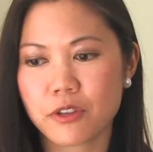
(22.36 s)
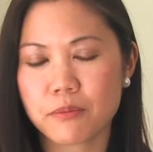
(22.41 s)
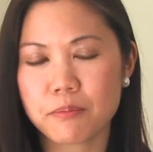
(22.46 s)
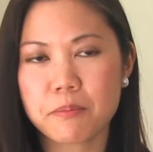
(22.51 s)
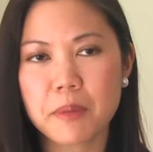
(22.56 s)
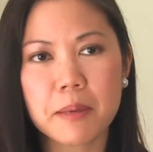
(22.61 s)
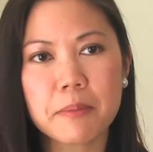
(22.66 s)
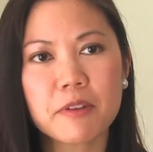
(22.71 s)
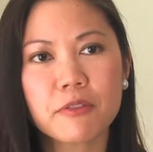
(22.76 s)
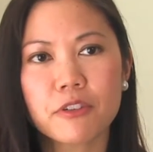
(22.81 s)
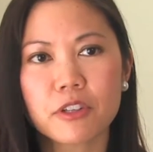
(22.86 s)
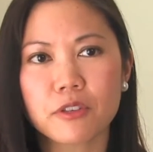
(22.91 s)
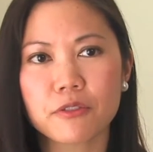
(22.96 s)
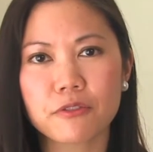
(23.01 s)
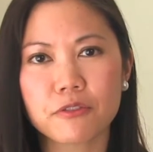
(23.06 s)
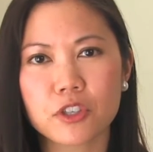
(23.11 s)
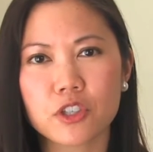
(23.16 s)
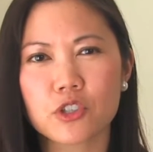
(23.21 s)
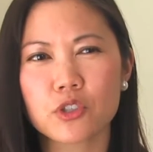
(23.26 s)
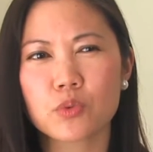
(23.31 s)
maybe for the
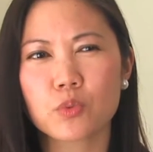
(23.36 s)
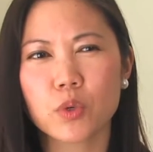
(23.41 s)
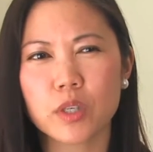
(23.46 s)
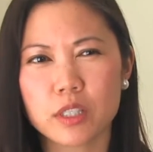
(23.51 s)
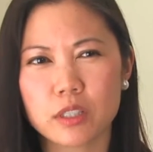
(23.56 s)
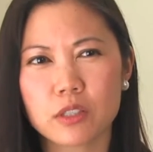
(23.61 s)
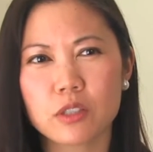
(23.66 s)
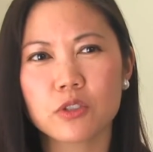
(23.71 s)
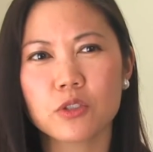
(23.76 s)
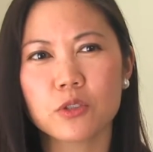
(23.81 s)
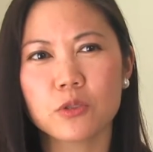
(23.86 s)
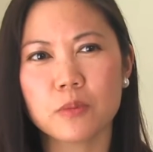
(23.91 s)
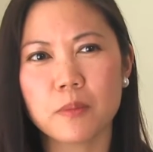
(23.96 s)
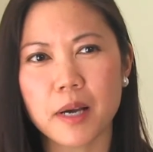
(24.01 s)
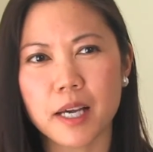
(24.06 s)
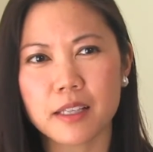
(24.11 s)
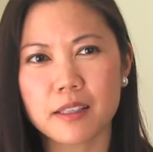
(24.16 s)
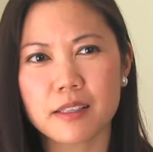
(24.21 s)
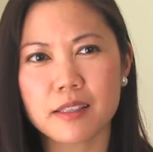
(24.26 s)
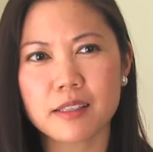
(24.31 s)
first 1 to 2
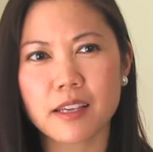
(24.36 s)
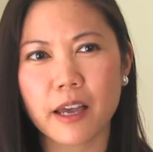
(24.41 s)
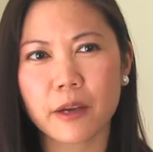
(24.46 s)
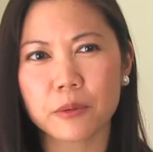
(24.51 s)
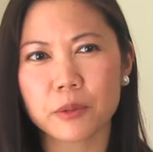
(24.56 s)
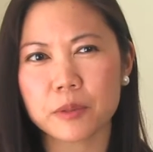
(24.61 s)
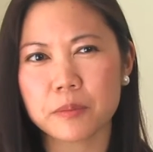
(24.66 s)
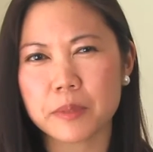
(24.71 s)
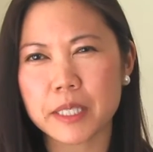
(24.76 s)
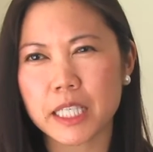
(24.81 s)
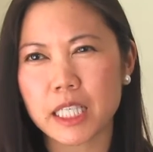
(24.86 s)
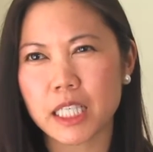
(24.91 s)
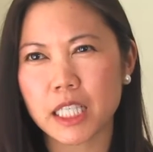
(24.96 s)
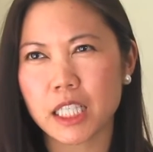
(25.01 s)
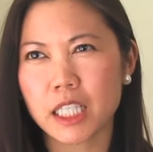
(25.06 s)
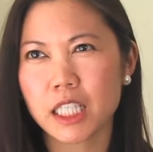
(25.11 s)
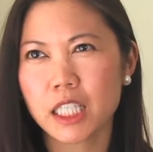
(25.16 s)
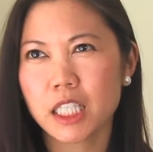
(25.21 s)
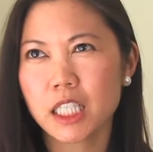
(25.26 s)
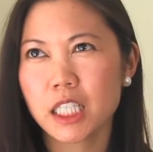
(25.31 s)
months, I would
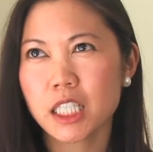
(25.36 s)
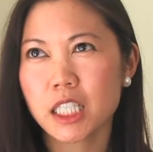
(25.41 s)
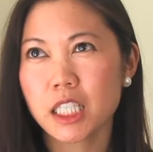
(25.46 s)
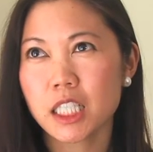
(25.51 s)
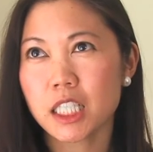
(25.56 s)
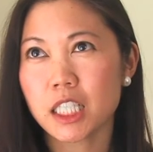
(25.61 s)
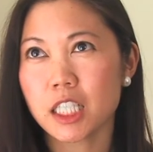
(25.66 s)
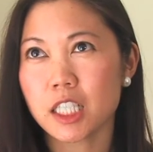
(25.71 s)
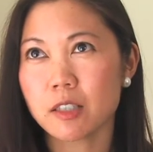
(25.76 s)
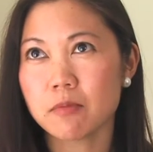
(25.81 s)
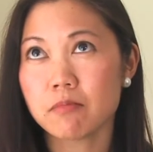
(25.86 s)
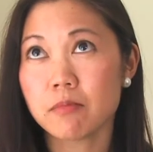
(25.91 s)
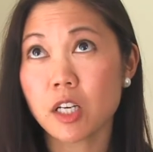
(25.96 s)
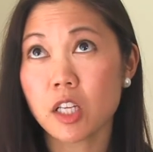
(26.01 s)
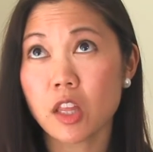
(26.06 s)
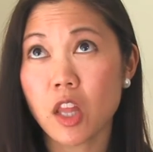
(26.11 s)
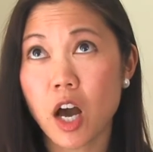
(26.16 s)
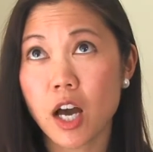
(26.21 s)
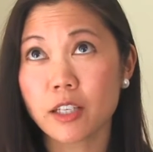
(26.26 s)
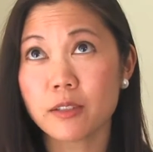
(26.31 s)
be
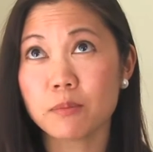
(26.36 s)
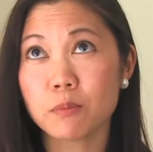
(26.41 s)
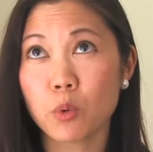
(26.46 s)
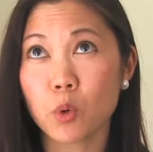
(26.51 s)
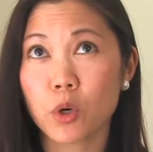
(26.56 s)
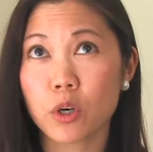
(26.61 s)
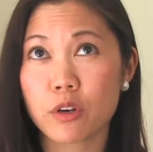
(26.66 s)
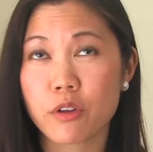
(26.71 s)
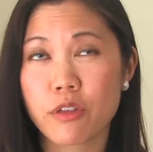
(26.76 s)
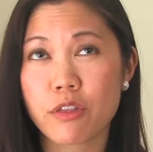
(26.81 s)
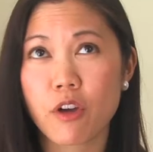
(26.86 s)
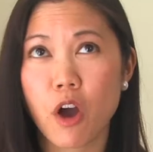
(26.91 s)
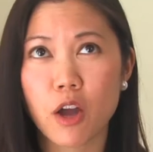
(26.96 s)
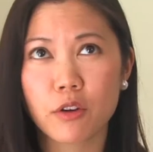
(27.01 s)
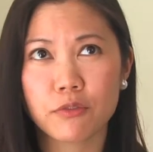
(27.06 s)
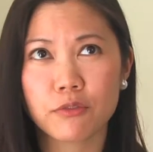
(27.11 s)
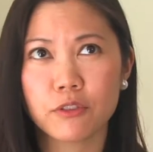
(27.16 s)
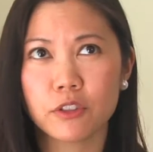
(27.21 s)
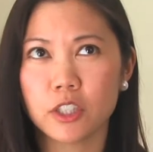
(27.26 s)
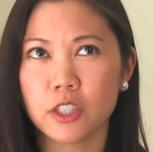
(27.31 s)
a lot more
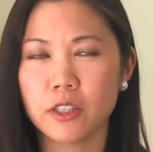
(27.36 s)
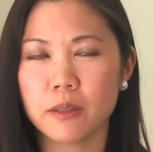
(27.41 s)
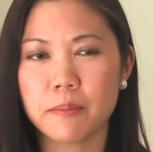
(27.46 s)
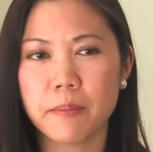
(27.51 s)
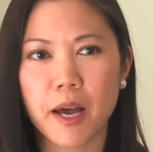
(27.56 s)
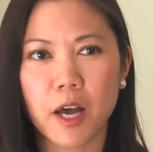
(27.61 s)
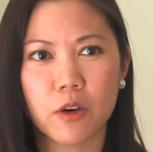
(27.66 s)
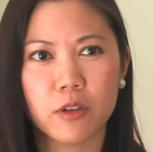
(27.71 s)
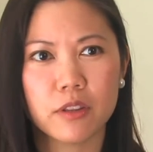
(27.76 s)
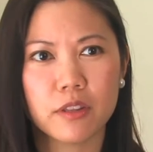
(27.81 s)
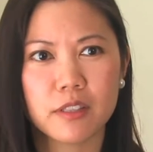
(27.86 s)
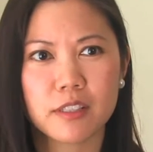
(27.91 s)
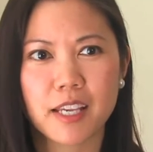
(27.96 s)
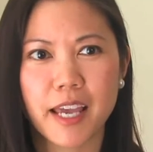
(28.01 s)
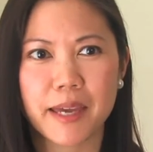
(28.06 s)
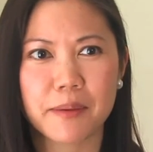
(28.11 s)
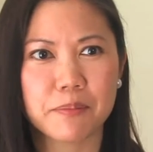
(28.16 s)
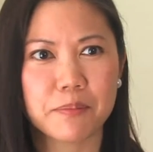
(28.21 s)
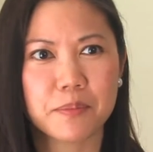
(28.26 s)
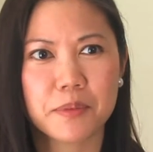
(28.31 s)
thoughtful about the
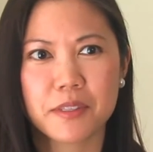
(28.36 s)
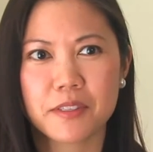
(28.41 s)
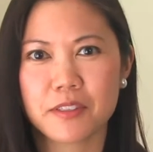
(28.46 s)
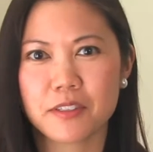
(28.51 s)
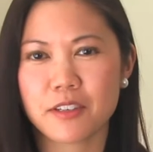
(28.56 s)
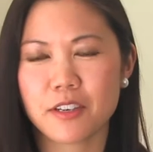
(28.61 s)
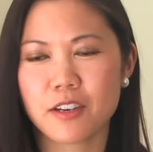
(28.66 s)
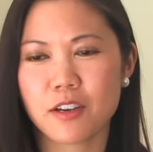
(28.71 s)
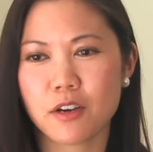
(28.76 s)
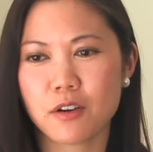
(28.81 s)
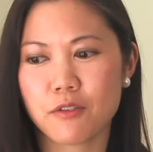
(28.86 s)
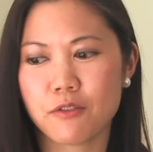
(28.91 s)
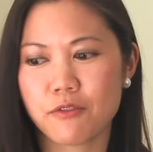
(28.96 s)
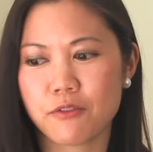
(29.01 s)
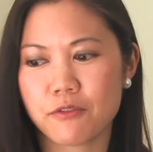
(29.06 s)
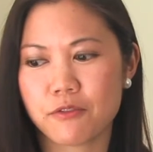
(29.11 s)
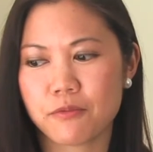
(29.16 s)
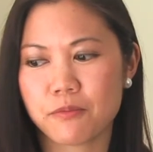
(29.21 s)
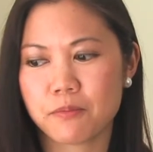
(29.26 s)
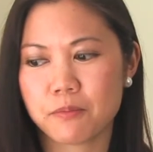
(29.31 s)
types
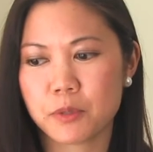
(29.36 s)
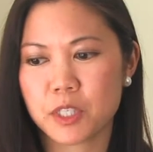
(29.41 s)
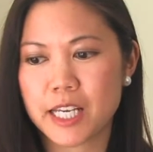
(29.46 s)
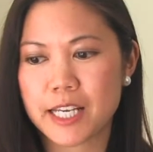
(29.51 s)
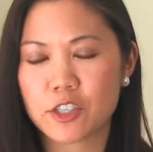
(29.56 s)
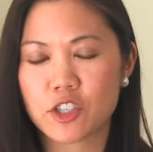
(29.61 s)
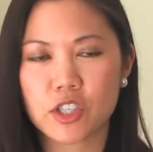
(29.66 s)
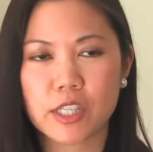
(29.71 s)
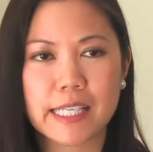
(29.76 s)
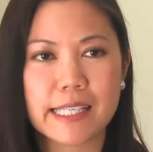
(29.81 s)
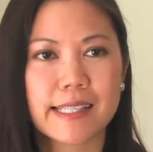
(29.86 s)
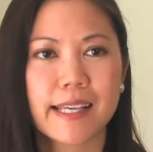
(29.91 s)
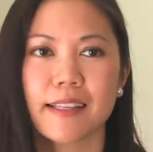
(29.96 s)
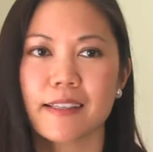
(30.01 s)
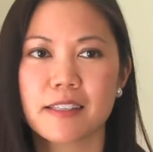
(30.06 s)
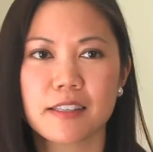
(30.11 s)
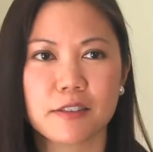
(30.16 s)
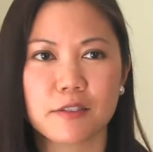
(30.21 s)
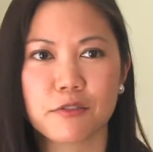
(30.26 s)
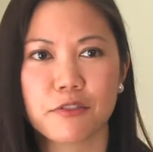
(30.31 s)
of potentially
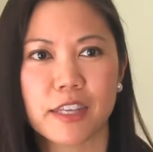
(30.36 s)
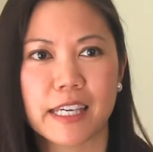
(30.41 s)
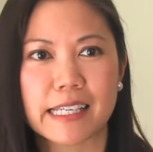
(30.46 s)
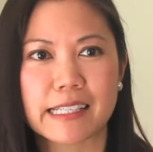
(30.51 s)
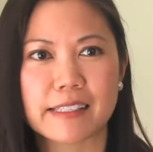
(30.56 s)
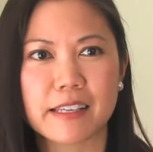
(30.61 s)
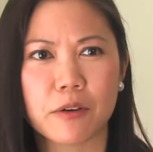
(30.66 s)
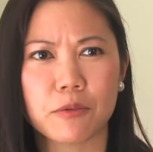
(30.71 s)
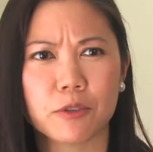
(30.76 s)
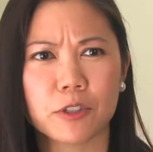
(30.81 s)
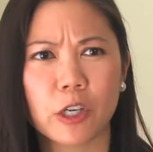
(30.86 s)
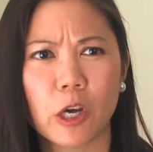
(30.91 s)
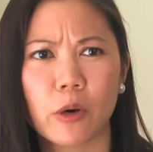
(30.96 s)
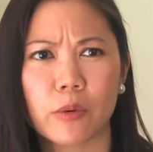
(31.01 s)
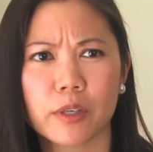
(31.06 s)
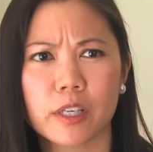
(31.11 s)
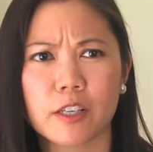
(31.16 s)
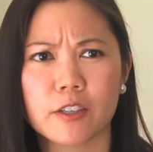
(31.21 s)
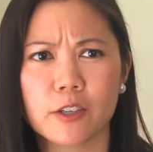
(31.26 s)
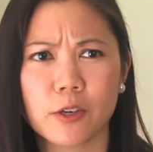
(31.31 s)
sensitive things that would
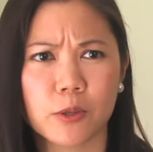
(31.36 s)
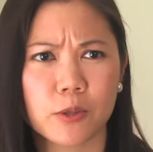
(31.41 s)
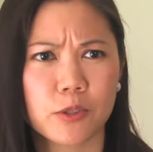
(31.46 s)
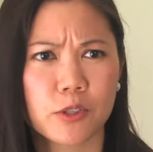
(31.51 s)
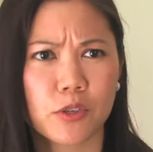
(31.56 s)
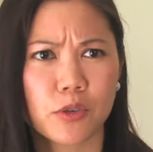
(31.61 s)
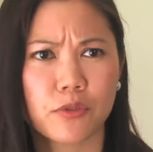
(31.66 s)
go in a note.